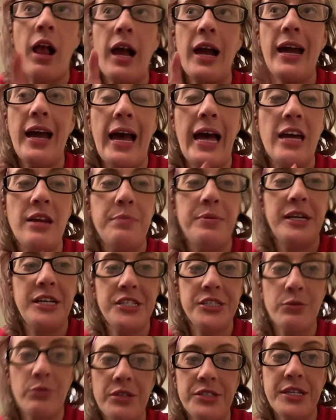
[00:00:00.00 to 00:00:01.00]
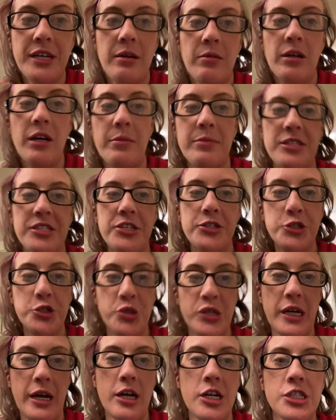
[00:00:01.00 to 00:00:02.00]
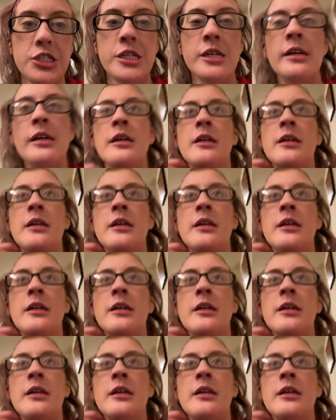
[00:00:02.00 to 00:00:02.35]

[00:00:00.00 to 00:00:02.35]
I had a patient one time come into triage